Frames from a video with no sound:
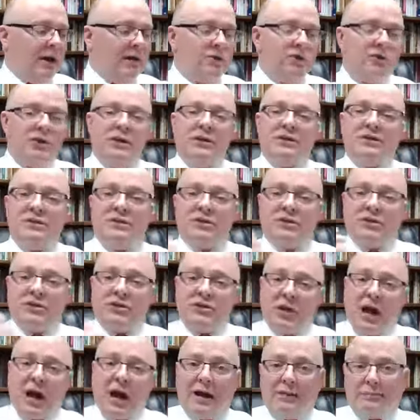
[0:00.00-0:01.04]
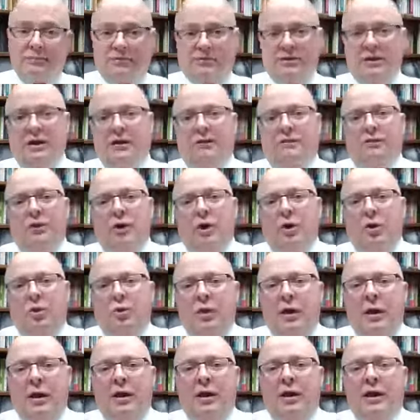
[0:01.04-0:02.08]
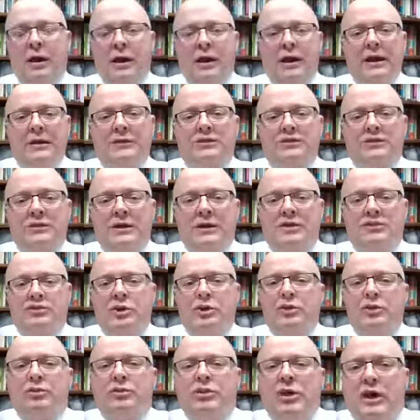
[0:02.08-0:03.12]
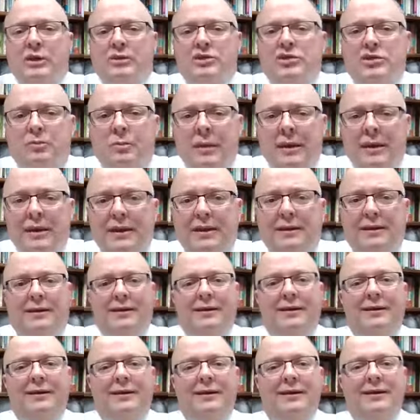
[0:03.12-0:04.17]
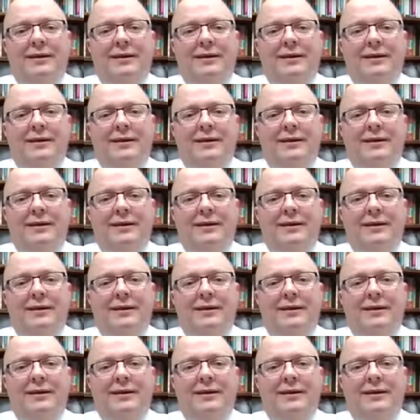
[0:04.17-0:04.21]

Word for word: And Jesus stops out of nowhere and says, Who touched me?